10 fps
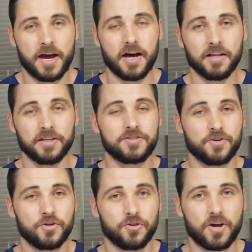Let us
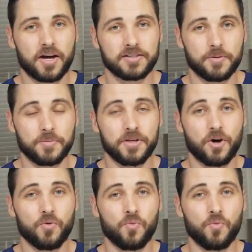know your thoughts. Let me know